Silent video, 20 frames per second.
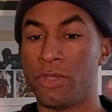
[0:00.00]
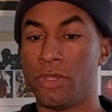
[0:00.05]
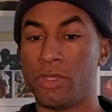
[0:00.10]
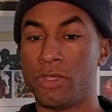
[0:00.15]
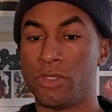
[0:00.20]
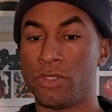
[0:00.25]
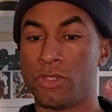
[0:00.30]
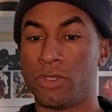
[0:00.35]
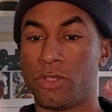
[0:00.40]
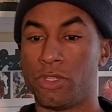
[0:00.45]

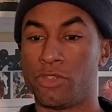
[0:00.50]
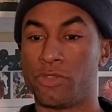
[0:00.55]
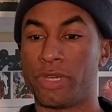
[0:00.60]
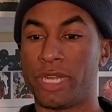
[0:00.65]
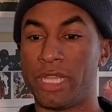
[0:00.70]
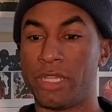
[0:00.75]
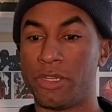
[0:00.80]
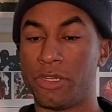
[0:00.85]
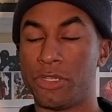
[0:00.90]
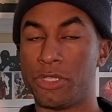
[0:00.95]
So the
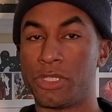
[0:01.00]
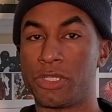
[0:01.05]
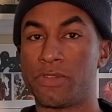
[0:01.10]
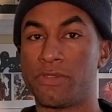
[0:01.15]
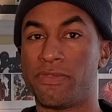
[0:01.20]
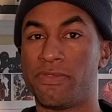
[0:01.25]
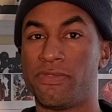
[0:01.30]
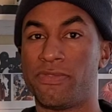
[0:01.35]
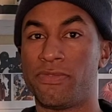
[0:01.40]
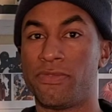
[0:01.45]
trailers
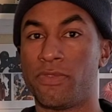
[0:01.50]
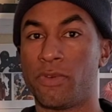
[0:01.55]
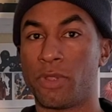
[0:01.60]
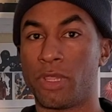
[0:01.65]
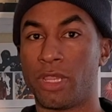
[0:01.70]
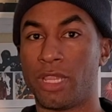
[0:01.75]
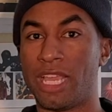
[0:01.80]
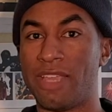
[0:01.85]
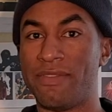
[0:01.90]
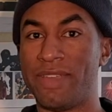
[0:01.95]
for the
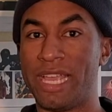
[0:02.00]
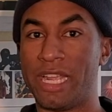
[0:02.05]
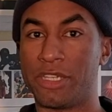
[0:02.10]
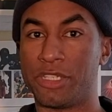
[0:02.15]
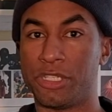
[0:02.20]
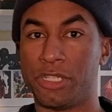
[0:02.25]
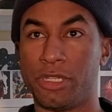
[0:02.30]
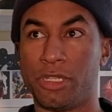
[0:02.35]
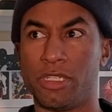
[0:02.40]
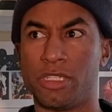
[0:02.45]
live
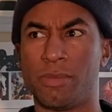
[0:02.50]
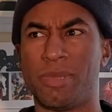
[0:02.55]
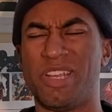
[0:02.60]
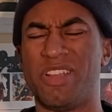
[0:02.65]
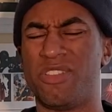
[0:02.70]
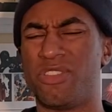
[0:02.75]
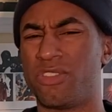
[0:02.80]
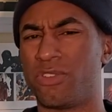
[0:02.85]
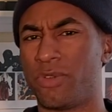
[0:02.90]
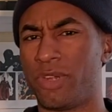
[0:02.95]
action, there's
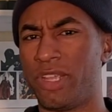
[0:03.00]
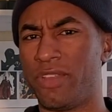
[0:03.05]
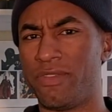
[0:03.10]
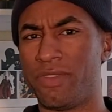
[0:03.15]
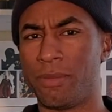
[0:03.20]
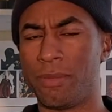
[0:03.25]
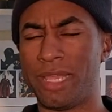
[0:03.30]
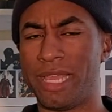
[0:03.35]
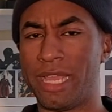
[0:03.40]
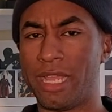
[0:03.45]
about 3 of
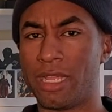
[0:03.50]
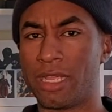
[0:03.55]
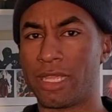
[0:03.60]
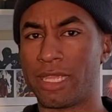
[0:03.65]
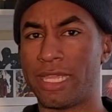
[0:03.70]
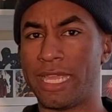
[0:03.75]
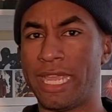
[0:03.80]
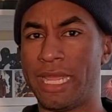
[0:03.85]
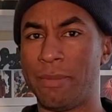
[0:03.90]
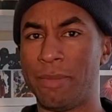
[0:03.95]
them that
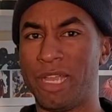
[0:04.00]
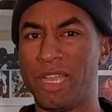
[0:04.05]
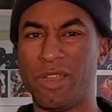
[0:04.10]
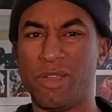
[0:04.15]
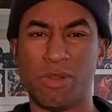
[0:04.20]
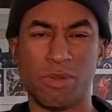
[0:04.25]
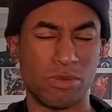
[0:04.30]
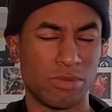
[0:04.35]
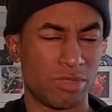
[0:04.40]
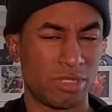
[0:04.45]
came
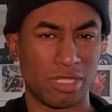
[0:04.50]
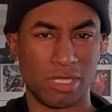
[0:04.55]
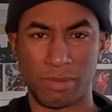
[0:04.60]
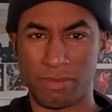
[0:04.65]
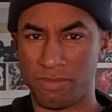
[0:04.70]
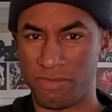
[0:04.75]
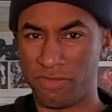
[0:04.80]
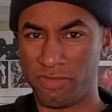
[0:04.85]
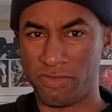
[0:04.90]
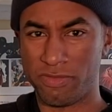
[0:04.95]
out,
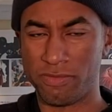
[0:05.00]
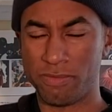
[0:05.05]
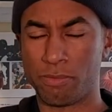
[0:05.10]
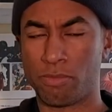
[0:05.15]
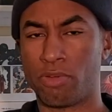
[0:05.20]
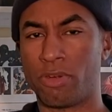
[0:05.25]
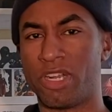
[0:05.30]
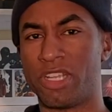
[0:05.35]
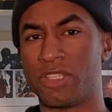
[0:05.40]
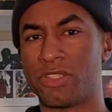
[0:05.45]
some
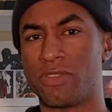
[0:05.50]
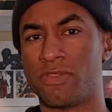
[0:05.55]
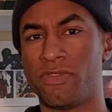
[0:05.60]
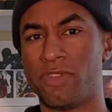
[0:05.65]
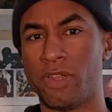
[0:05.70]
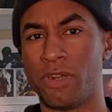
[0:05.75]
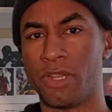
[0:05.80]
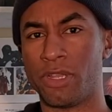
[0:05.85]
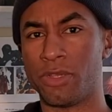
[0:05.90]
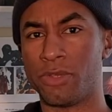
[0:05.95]
press
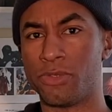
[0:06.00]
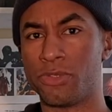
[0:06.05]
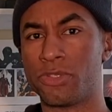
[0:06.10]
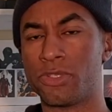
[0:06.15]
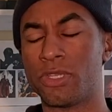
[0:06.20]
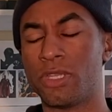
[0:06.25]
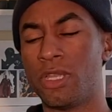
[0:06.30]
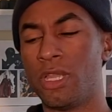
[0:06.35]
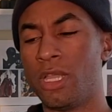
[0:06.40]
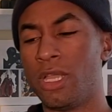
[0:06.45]

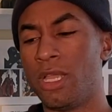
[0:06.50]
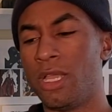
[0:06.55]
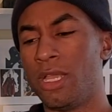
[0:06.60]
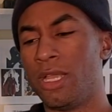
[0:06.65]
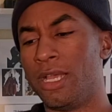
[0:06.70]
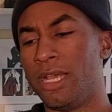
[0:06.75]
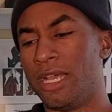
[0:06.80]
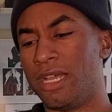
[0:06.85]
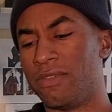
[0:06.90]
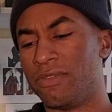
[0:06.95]
photos
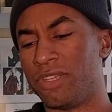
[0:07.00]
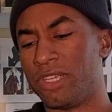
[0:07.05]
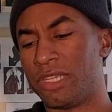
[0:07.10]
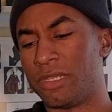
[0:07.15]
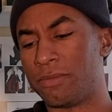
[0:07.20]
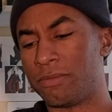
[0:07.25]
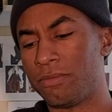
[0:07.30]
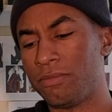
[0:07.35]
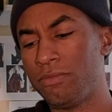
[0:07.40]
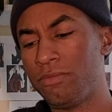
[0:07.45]
of
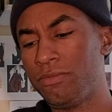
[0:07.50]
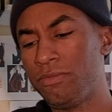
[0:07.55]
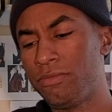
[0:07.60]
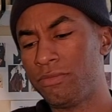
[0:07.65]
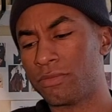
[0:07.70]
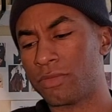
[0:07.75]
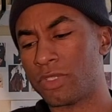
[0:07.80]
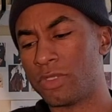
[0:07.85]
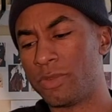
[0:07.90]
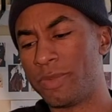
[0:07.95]
it.
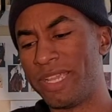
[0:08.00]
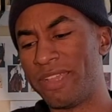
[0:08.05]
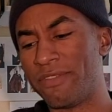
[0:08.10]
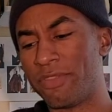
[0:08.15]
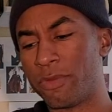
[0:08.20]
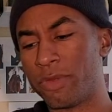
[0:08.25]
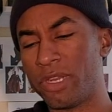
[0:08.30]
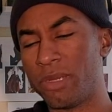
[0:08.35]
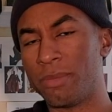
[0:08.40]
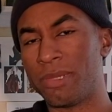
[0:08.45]
So we have
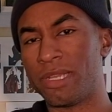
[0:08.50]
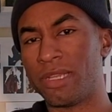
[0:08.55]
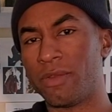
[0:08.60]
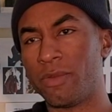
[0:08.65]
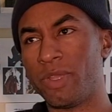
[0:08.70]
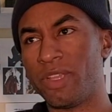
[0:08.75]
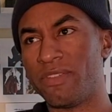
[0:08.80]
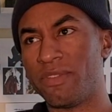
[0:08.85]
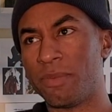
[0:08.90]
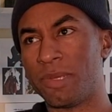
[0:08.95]

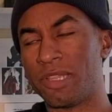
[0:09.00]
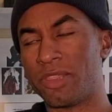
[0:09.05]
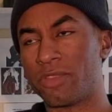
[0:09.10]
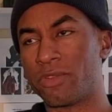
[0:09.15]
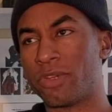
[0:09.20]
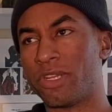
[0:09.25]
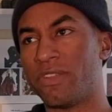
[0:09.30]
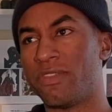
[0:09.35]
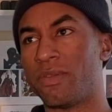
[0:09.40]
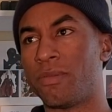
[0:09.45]
about
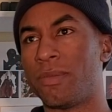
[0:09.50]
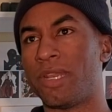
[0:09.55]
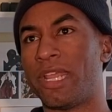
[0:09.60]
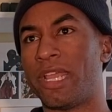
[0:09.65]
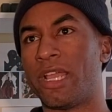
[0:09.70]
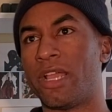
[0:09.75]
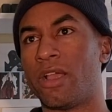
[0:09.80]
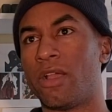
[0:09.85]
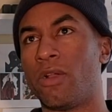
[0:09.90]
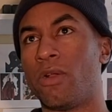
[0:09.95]
3 of them
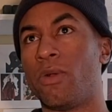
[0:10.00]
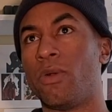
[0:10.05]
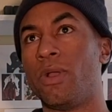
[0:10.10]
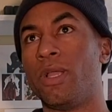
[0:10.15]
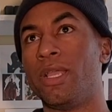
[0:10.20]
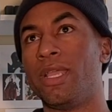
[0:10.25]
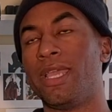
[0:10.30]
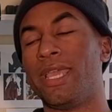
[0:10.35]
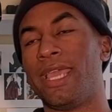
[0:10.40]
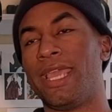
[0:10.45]
now,
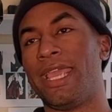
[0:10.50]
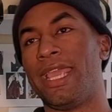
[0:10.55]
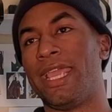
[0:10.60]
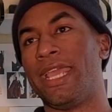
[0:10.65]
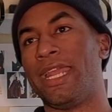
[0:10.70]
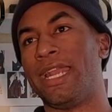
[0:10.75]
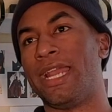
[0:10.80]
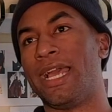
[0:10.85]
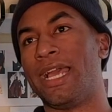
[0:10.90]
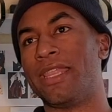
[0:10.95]

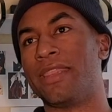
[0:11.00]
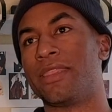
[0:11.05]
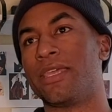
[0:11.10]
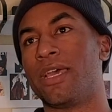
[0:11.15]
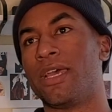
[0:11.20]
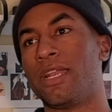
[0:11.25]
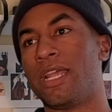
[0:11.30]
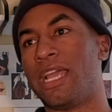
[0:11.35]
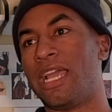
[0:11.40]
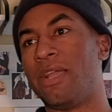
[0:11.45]
and I
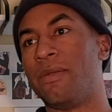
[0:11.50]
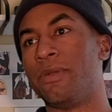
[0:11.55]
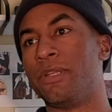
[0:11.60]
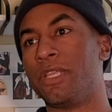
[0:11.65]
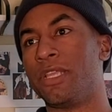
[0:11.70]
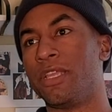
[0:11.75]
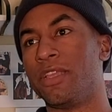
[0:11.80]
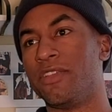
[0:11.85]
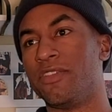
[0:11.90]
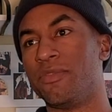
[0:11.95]
thought I would
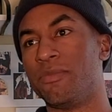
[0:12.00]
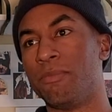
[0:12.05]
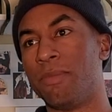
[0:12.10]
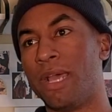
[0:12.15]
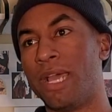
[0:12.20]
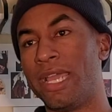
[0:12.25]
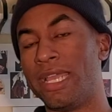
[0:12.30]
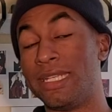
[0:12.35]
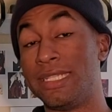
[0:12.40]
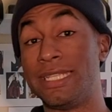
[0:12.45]
give
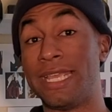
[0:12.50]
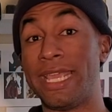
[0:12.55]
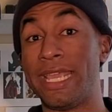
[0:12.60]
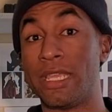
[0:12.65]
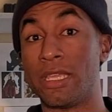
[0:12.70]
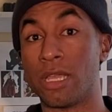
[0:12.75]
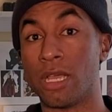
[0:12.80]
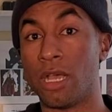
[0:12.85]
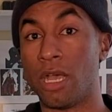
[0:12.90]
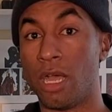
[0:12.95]
my
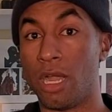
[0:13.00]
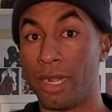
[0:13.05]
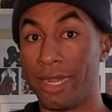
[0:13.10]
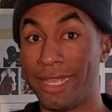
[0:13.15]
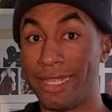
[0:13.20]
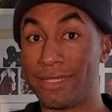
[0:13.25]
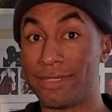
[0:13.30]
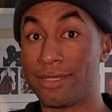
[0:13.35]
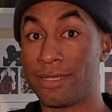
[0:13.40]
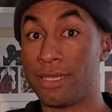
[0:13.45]
take on
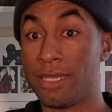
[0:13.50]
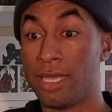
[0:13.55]
it.